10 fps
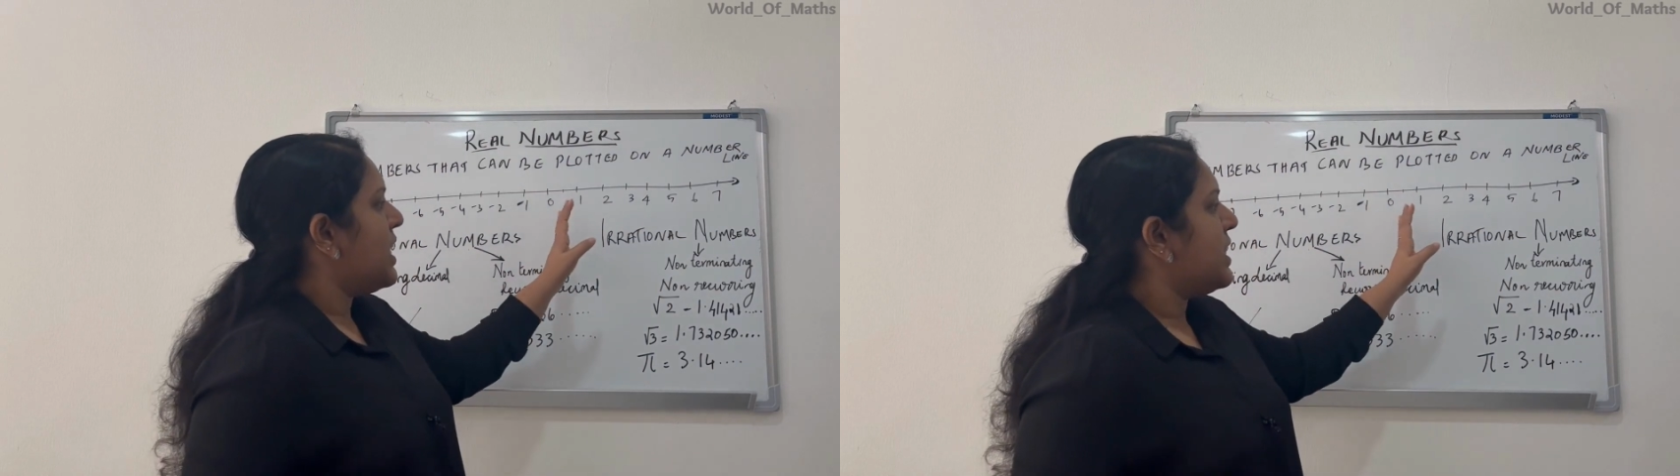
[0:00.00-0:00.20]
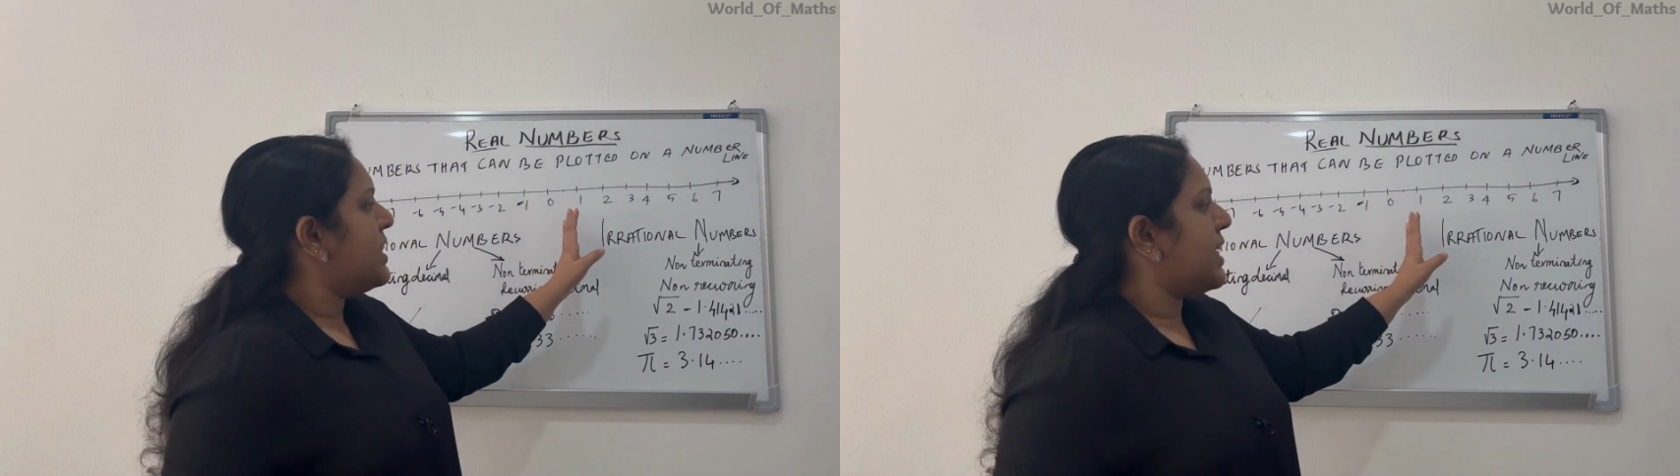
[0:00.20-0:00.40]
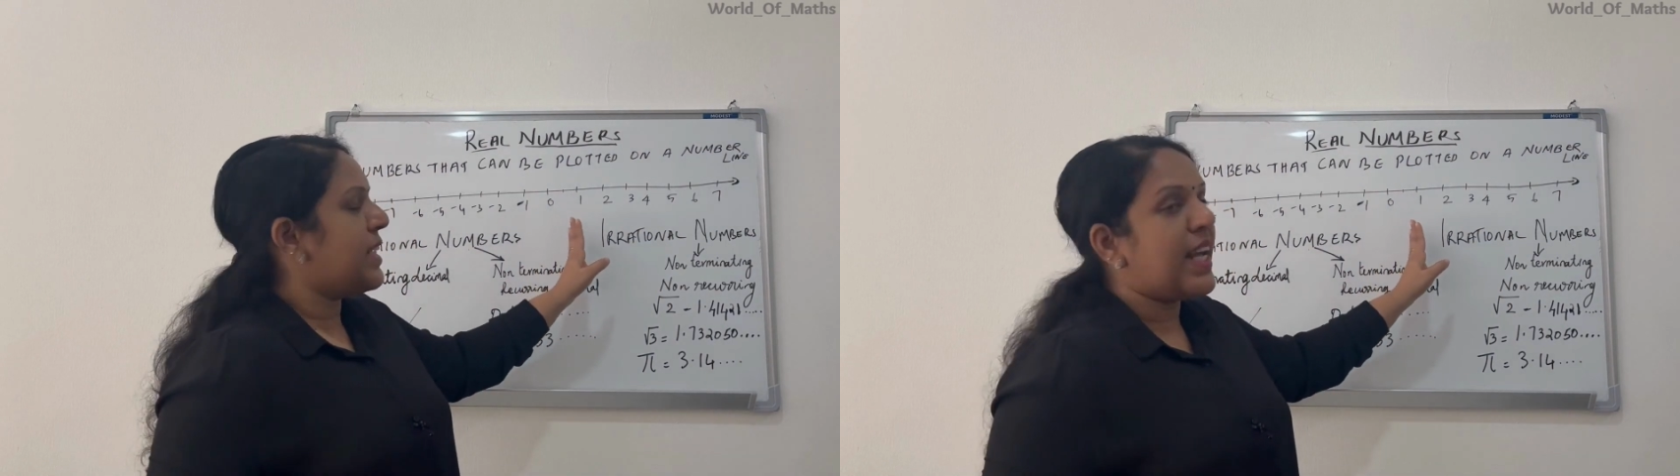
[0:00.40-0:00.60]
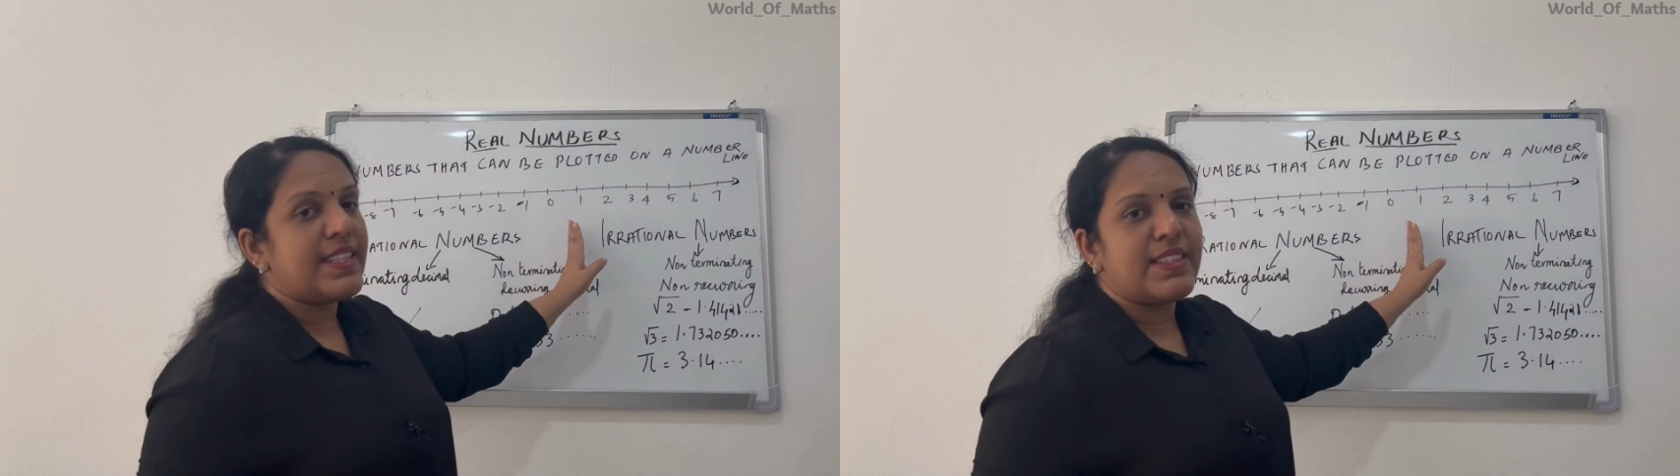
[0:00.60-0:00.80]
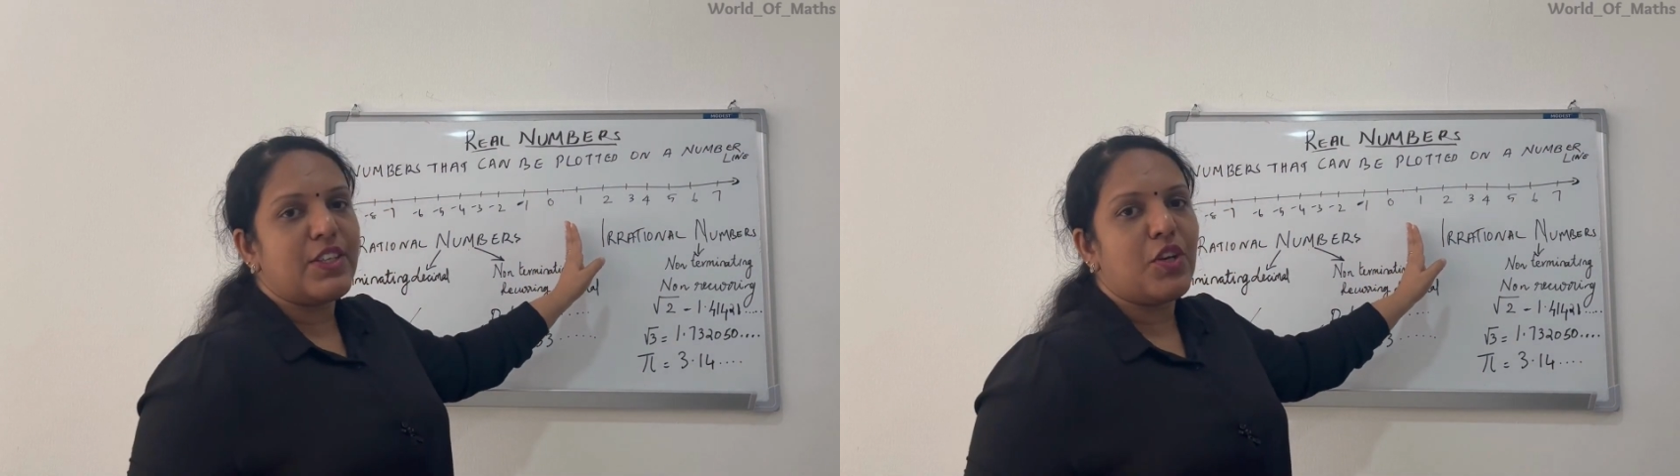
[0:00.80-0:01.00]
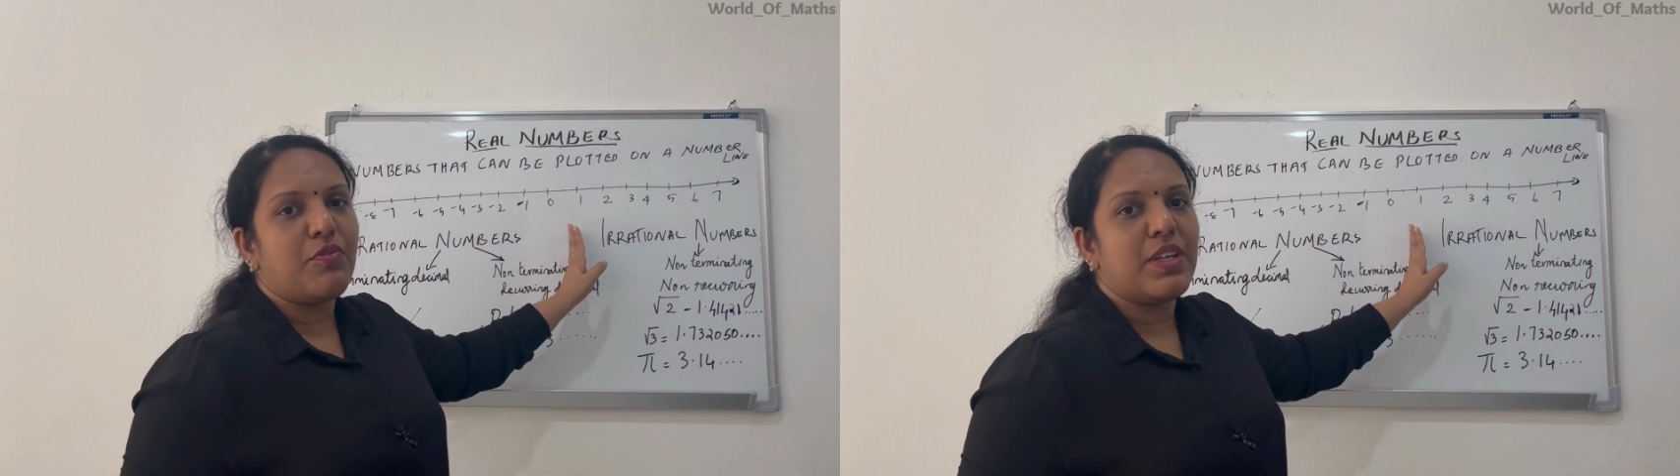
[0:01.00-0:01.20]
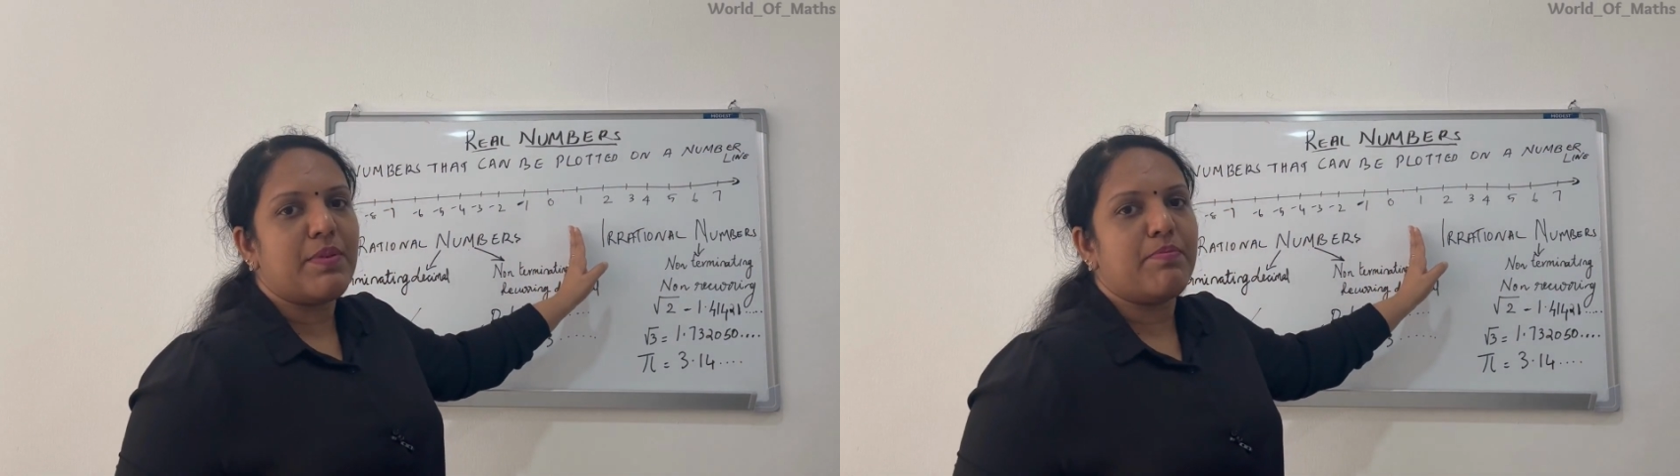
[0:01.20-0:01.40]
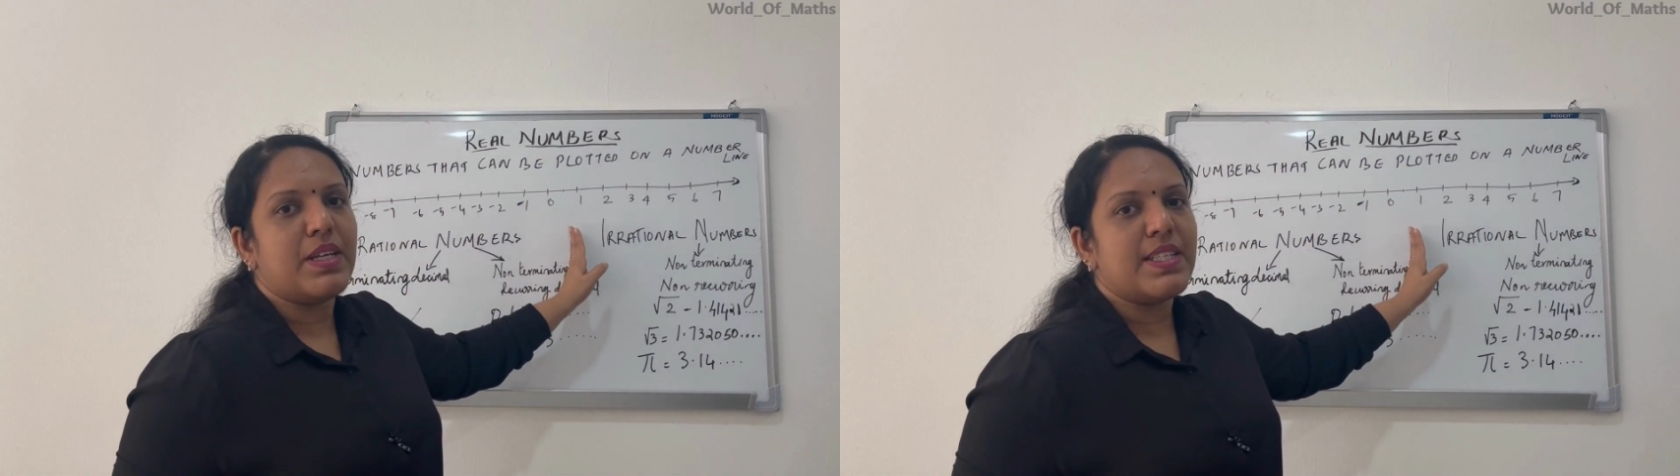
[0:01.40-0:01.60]
The next set of
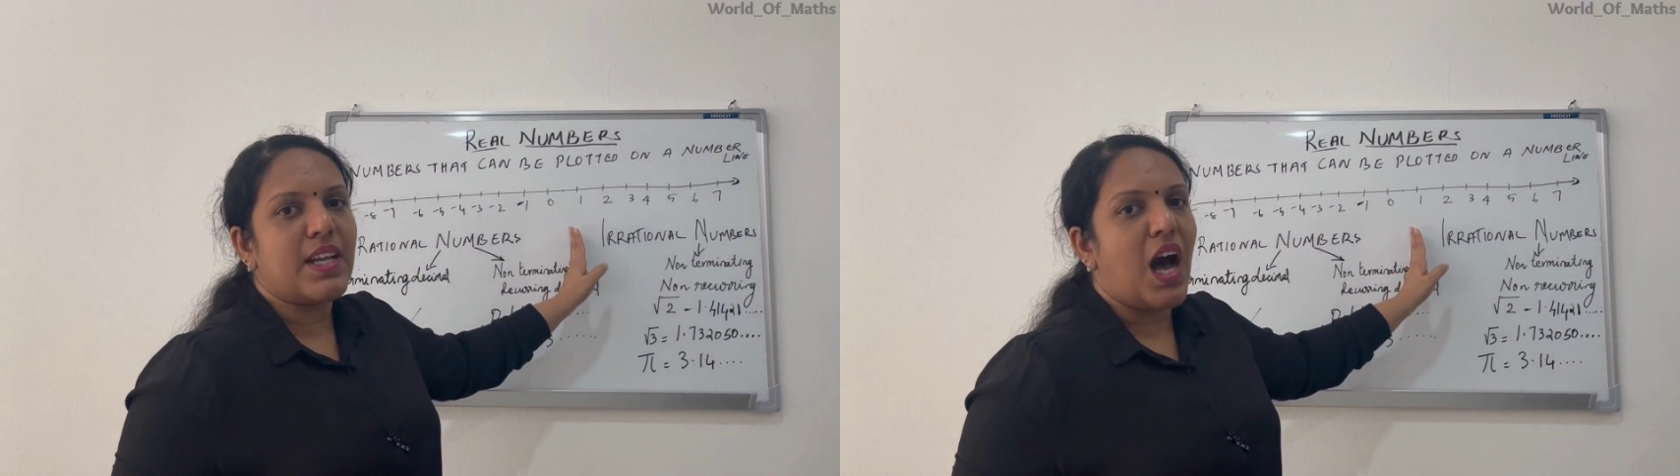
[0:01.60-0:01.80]
numbers